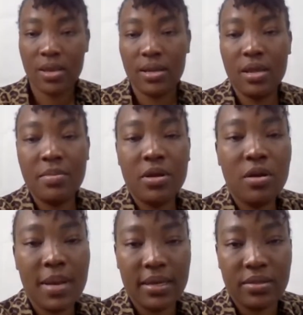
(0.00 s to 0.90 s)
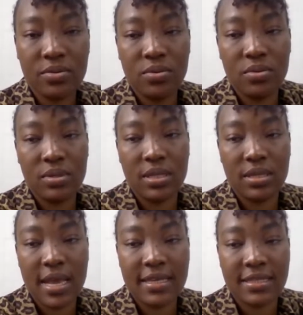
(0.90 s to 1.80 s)

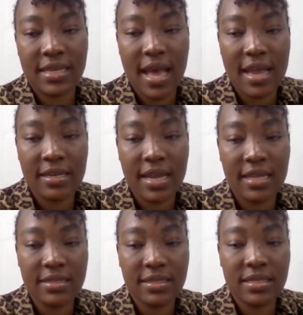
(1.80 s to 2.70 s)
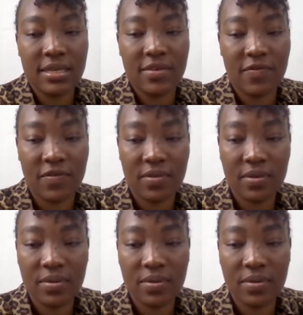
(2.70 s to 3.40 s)
the essay and see if